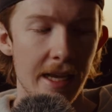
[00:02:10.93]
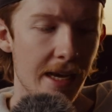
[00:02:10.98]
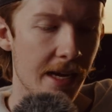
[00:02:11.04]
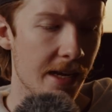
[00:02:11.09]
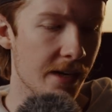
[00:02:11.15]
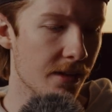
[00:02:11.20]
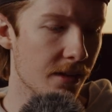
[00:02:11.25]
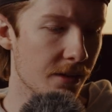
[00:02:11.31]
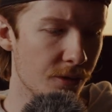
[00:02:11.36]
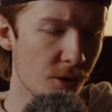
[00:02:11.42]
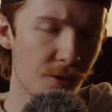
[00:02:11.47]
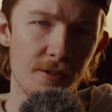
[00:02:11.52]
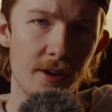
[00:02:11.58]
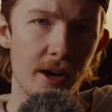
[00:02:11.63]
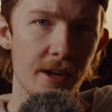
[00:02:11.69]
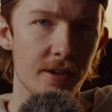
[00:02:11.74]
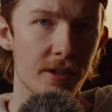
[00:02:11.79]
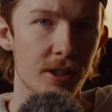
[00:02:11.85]
and the
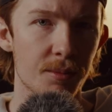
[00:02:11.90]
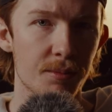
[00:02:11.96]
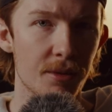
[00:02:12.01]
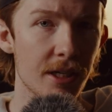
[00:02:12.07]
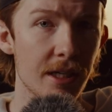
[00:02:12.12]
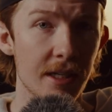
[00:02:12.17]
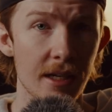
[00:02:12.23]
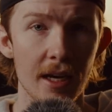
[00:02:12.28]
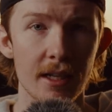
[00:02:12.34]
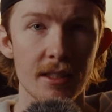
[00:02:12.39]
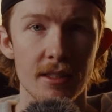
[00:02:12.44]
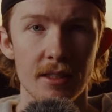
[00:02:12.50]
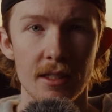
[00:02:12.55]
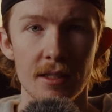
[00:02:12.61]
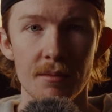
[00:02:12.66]
viewfinder is pretty nice